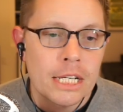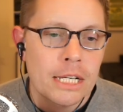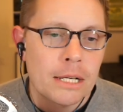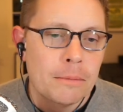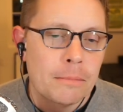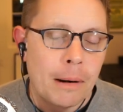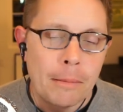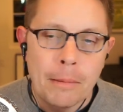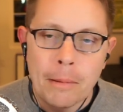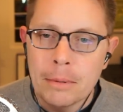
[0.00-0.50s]

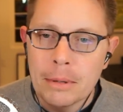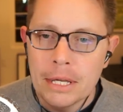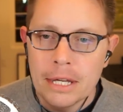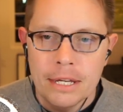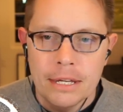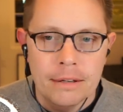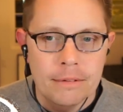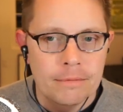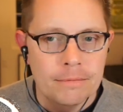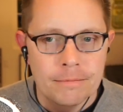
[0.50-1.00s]

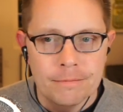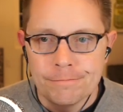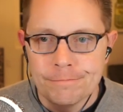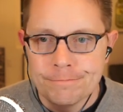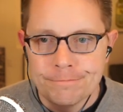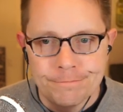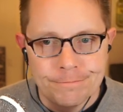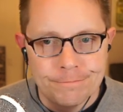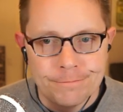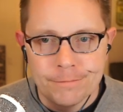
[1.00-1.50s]
Probably
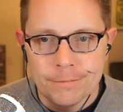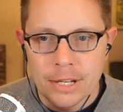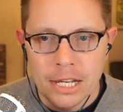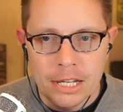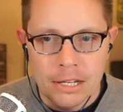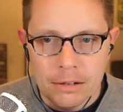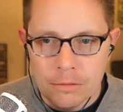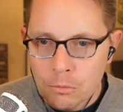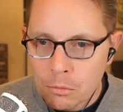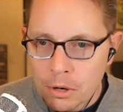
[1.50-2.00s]

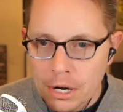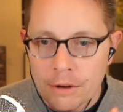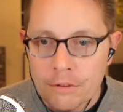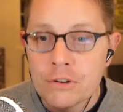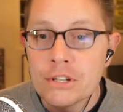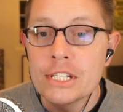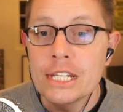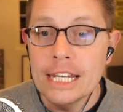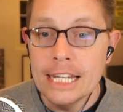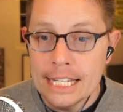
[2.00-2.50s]

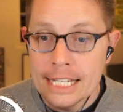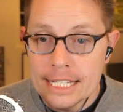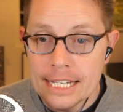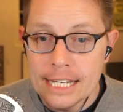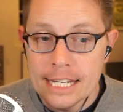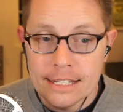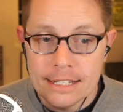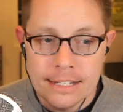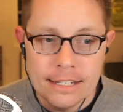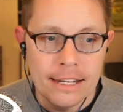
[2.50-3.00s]
whatever's
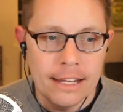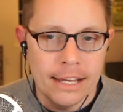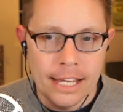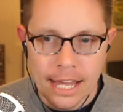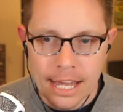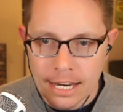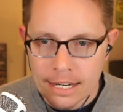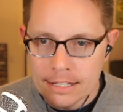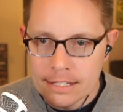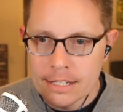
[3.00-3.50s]
easiest,
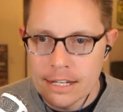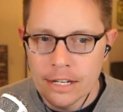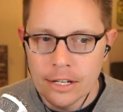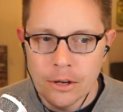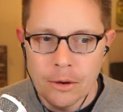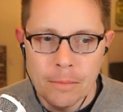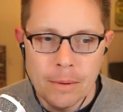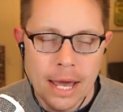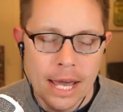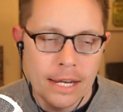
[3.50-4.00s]
again, is going to
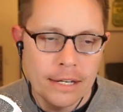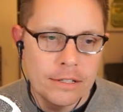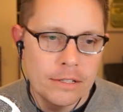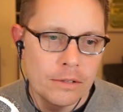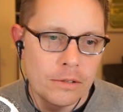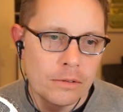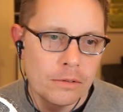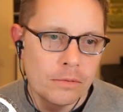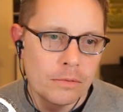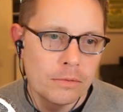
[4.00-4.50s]
go back
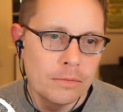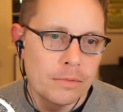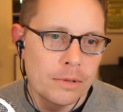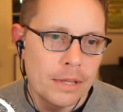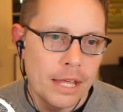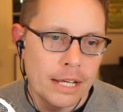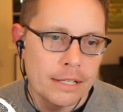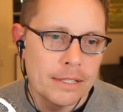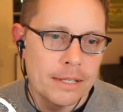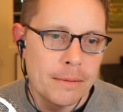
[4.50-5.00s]
to
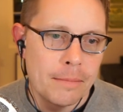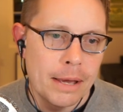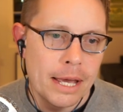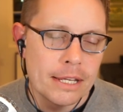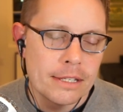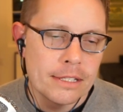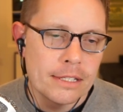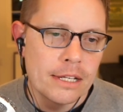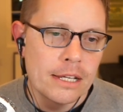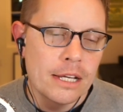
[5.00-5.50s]
that's the
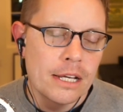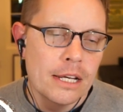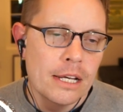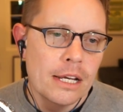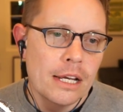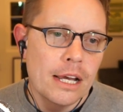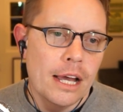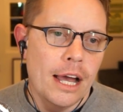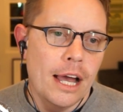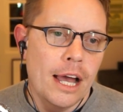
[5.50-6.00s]
best.
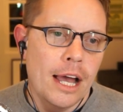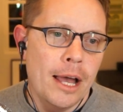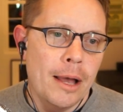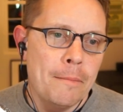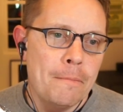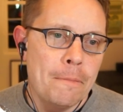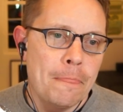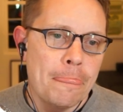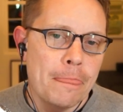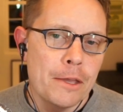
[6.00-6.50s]

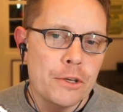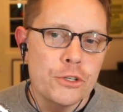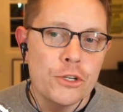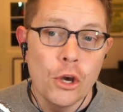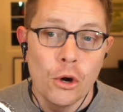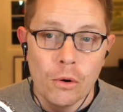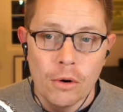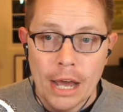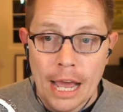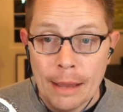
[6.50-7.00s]

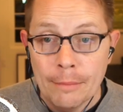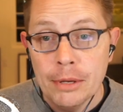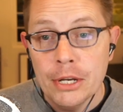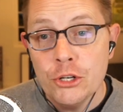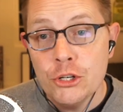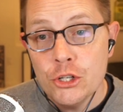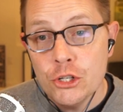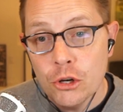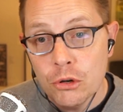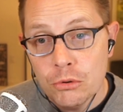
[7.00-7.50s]
So I'm going to
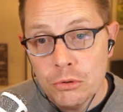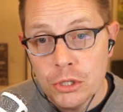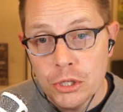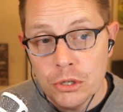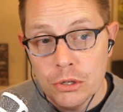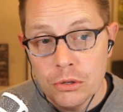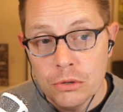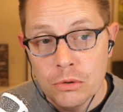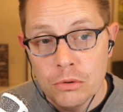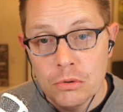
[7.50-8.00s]
show
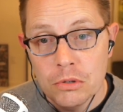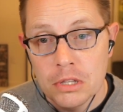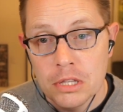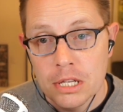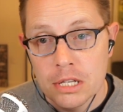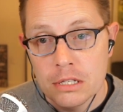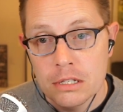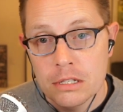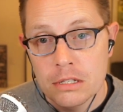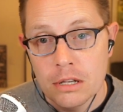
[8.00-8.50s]
you
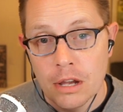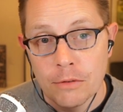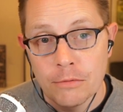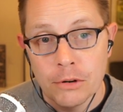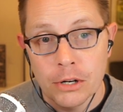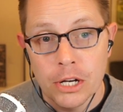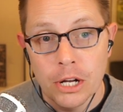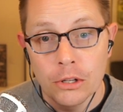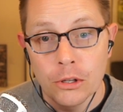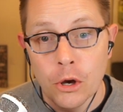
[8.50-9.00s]
this
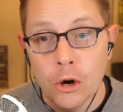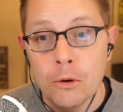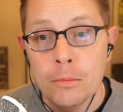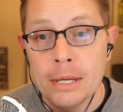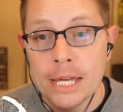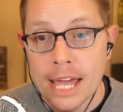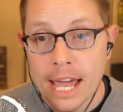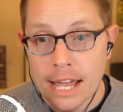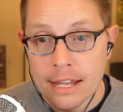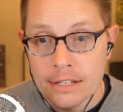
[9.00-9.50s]
software called
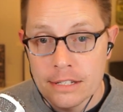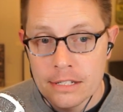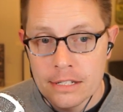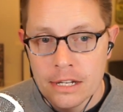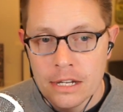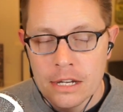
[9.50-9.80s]
OBS.